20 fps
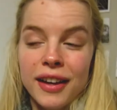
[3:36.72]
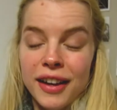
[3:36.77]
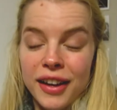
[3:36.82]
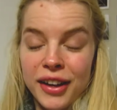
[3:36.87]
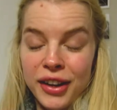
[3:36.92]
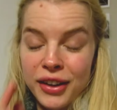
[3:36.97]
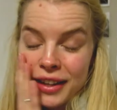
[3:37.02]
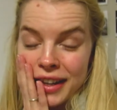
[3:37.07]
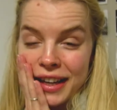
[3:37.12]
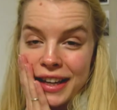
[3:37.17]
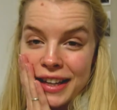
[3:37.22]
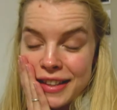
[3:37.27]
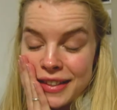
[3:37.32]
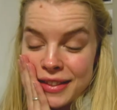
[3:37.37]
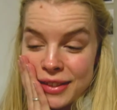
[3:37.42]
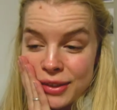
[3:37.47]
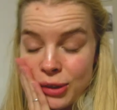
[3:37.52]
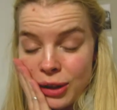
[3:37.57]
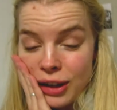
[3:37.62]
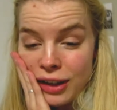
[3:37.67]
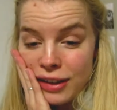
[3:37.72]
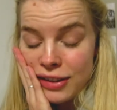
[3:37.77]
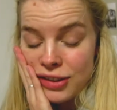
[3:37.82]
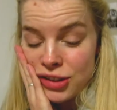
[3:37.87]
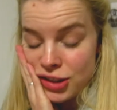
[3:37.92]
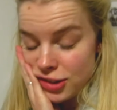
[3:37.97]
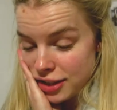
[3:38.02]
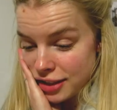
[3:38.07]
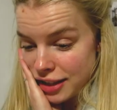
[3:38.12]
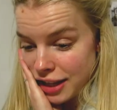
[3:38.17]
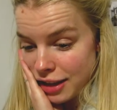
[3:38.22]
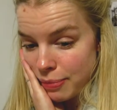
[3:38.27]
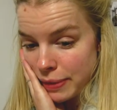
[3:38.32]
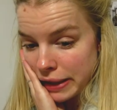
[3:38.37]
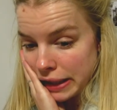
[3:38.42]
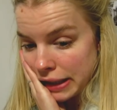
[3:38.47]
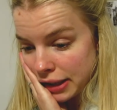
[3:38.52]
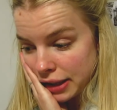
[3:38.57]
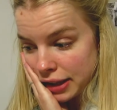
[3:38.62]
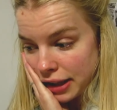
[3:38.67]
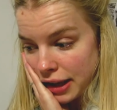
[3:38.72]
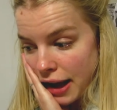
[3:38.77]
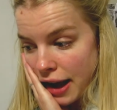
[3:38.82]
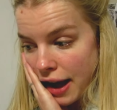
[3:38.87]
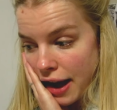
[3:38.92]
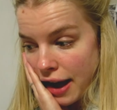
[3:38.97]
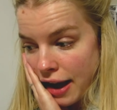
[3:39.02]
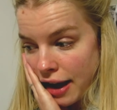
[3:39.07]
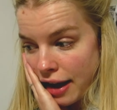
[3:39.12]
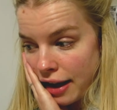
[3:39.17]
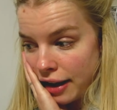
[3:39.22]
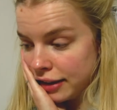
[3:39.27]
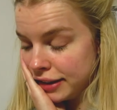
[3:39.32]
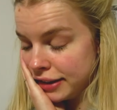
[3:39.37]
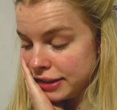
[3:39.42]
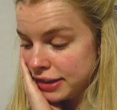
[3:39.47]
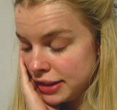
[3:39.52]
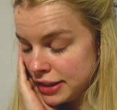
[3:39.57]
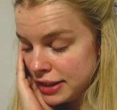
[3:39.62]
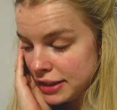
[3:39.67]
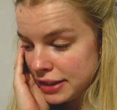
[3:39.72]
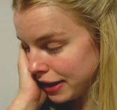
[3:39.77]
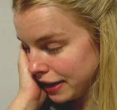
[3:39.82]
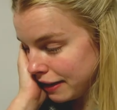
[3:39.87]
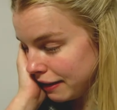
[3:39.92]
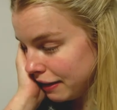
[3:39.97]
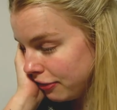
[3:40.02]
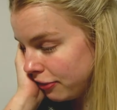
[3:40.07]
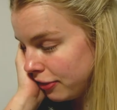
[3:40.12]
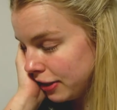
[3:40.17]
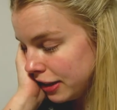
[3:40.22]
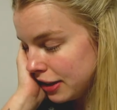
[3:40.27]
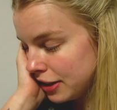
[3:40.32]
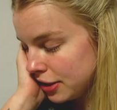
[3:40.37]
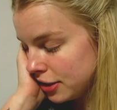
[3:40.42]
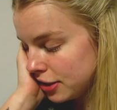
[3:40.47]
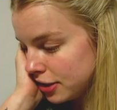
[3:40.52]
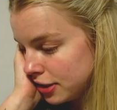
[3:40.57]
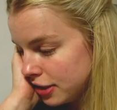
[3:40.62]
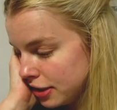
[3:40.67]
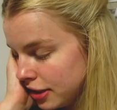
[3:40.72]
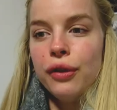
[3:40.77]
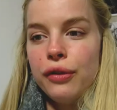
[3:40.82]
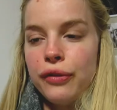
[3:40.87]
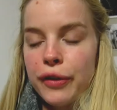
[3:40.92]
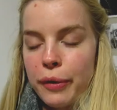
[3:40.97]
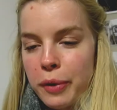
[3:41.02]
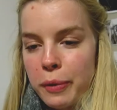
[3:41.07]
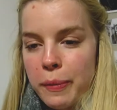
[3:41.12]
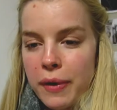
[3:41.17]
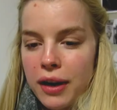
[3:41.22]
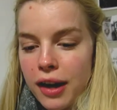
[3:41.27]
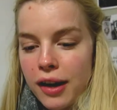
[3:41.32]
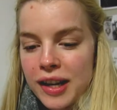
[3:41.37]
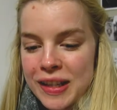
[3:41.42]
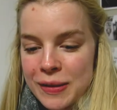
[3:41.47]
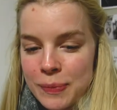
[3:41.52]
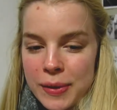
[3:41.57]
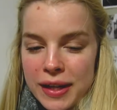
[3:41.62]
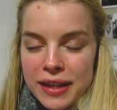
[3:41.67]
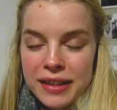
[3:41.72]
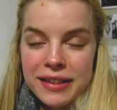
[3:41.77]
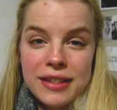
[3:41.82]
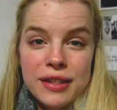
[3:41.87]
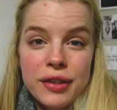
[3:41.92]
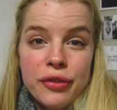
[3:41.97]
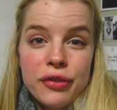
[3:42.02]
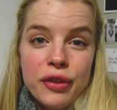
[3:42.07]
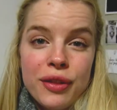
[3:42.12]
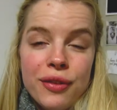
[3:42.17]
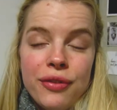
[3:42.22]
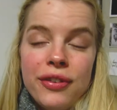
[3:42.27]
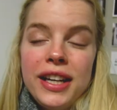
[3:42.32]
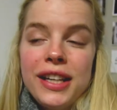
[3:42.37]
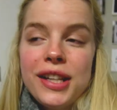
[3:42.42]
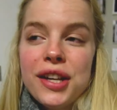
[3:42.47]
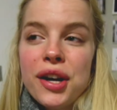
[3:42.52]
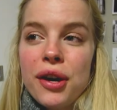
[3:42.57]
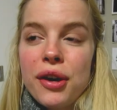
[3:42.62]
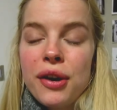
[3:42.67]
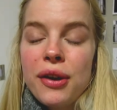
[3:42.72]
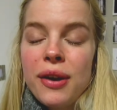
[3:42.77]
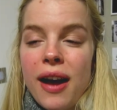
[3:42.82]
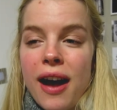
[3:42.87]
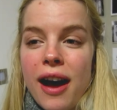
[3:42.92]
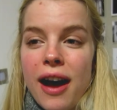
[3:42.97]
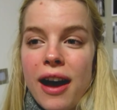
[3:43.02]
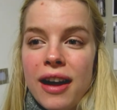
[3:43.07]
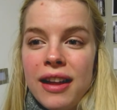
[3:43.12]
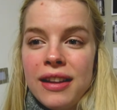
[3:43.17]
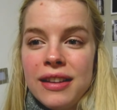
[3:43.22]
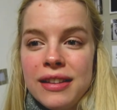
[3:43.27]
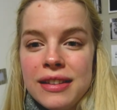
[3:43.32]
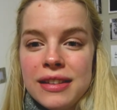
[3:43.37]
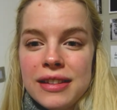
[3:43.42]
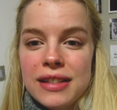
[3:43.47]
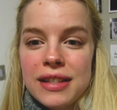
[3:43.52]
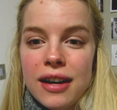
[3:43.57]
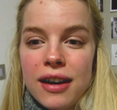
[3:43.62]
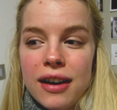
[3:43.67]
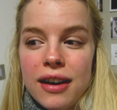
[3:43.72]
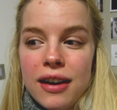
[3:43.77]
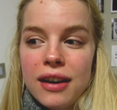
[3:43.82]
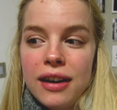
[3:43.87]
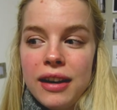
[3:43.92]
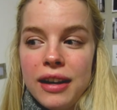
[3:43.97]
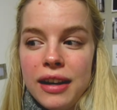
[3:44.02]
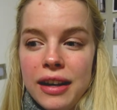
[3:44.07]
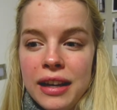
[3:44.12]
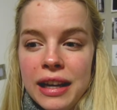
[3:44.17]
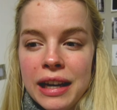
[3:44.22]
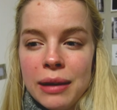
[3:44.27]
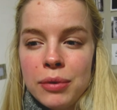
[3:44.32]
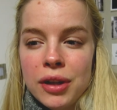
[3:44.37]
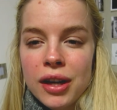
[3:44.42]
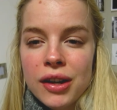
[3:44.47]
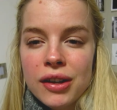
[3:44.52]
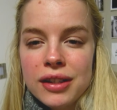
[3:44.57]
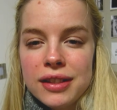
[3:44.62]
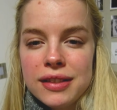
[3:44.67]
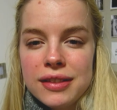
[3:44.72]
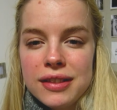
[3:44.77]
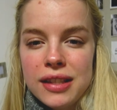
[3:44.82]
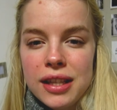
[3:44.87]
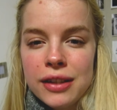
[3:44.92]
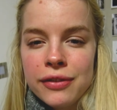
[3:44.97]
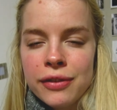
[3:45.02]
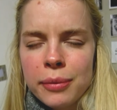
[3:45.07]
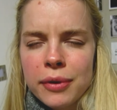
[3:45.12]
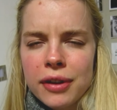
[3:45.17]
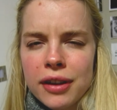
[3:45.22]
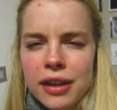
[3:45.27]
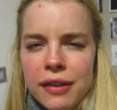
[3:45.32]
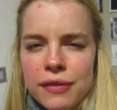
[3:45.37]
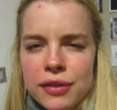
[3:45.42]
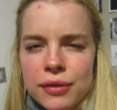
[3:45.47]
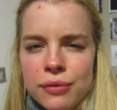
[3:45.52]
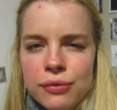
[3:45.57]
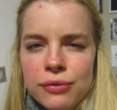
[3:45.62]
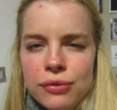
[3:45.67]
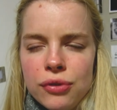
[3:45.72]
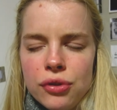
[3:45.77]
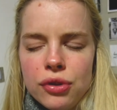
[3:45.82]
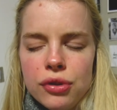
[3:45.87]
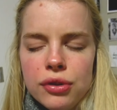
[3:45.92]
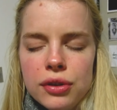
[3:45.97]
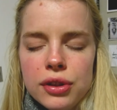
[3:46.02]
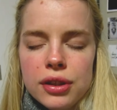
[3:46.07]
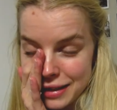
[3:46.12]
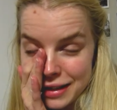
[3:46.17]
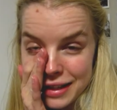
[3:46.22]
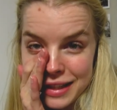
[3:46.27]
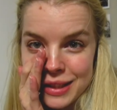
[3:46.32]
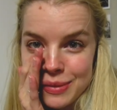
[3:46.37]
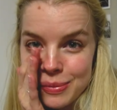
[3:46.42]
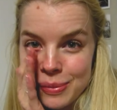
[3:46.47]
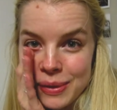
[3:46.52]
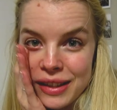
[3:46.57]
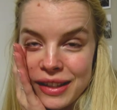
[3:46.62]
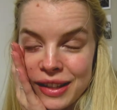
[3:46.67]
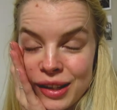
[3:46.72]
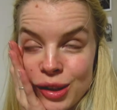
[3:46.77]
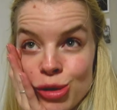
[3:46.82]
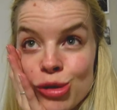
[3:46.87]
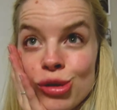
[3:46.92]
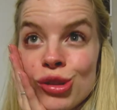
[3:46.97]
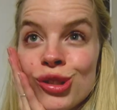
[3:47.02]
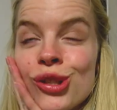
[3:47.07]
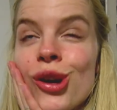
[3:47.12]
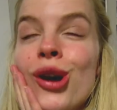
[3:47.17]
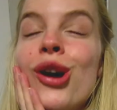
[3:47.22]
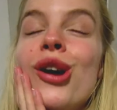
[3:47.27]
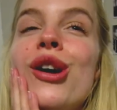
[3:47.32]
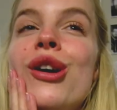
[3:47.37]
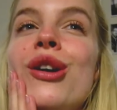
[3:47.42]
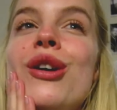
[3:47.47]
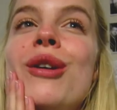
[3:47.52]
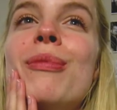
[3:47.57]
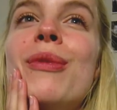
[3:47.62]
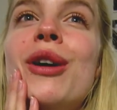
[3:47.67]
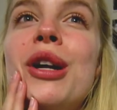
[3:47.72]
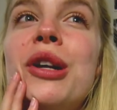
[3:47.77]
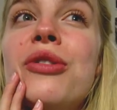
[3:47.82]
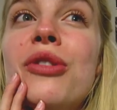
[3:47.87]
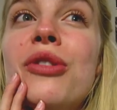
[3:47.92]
Okay, so I just came back and I finished filming my last bit for the video and I am now going to see if I'm going to have some food. It's been so much